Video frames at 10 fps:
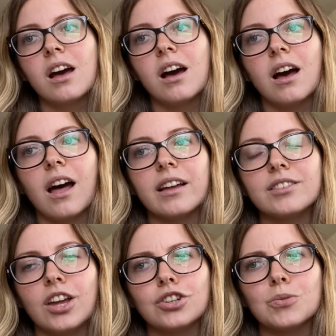uh,
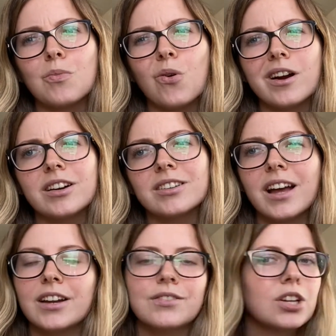and you're more
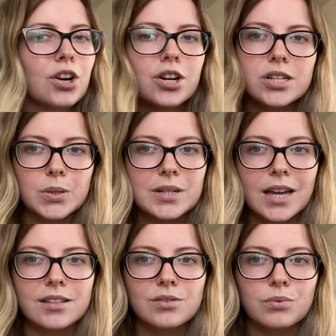kind of encouraged to
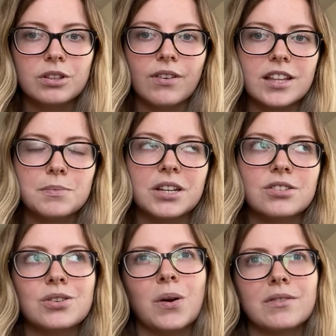attend school events
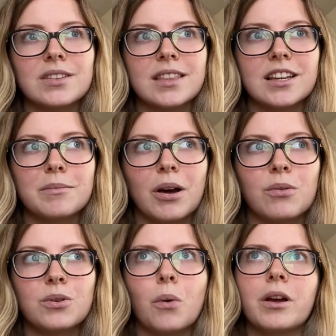because you don't have to think
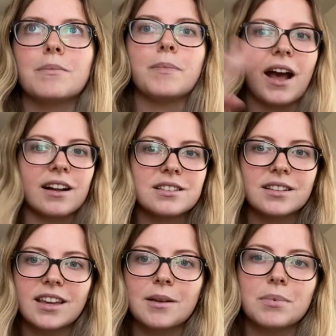about going back to
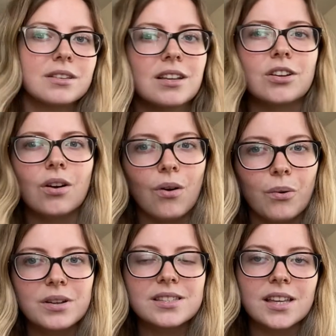campus, like you're
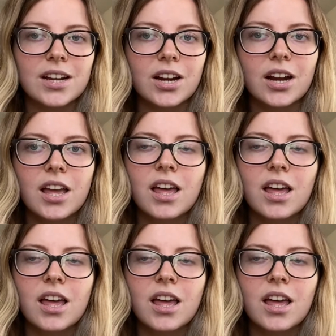always there